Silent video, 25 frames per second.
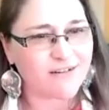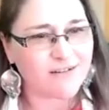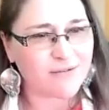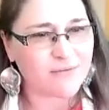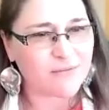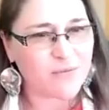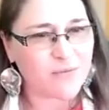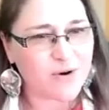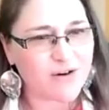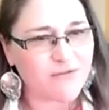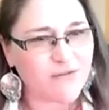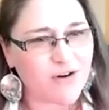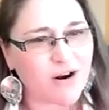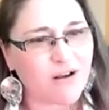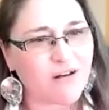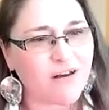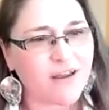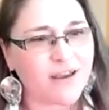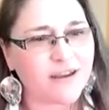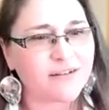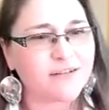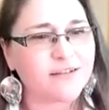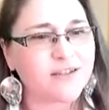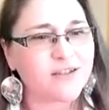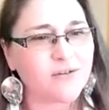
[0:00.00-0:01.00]
one of our
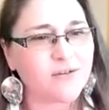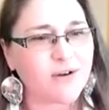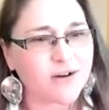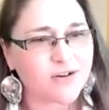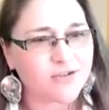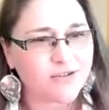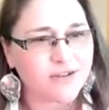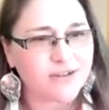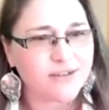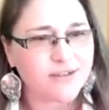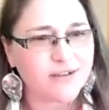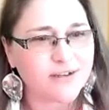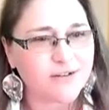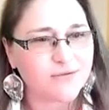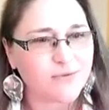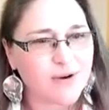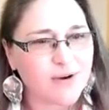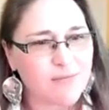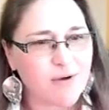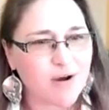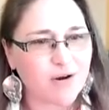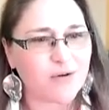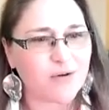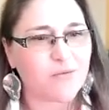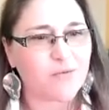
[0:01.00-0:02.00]
clients who actually did
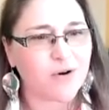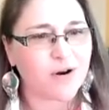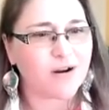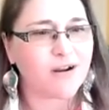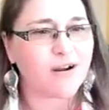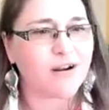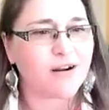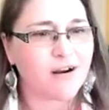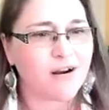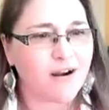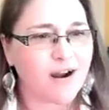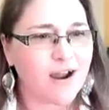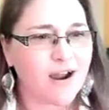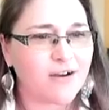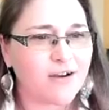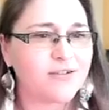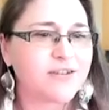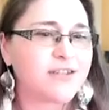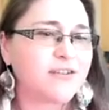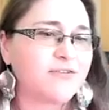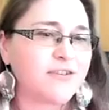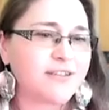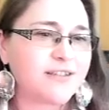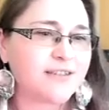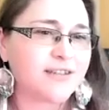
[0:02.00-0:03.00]
remodel work on our house,
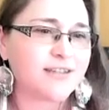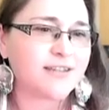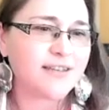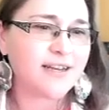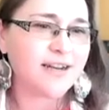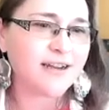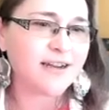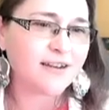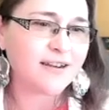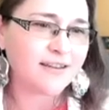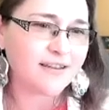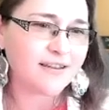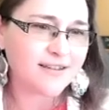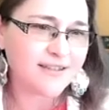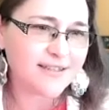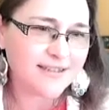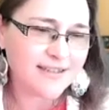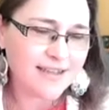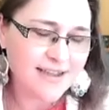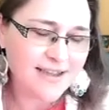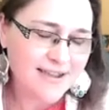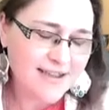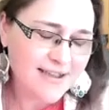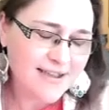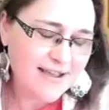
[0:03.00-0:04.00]
if he's listening to this,
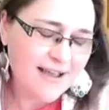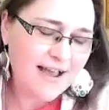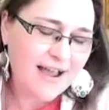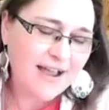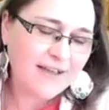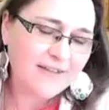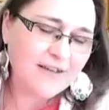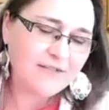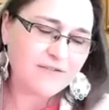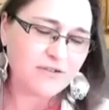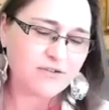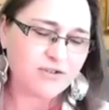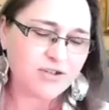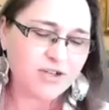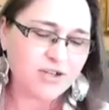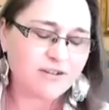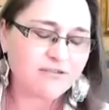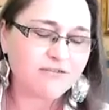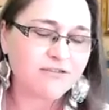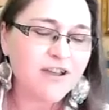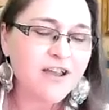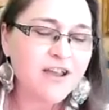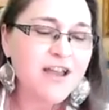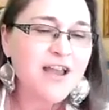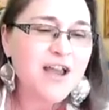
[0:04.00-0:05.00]
I love you, Jeff.